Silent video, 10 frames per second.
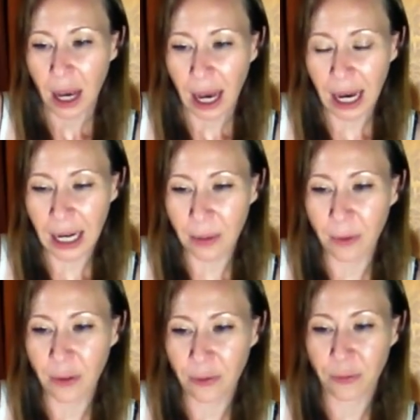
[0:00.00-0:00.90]

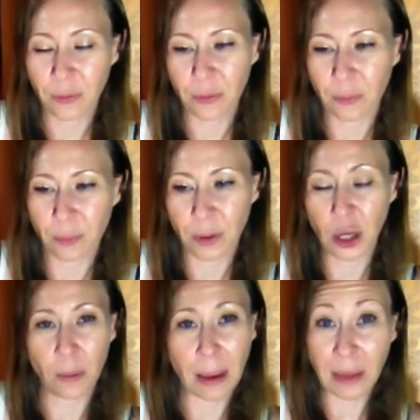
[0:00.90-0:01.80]

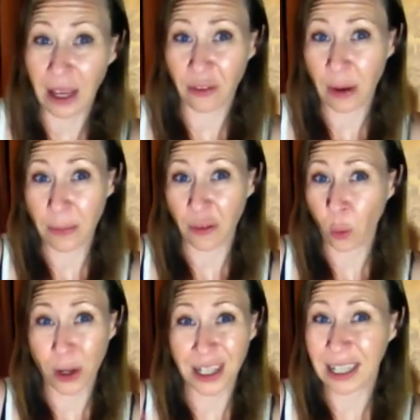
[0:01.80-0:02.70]
maybe from the
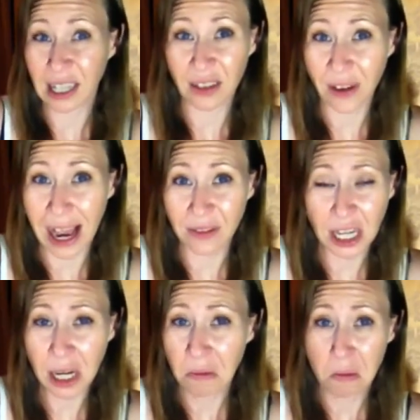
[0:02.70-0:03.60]
4D to the 5D.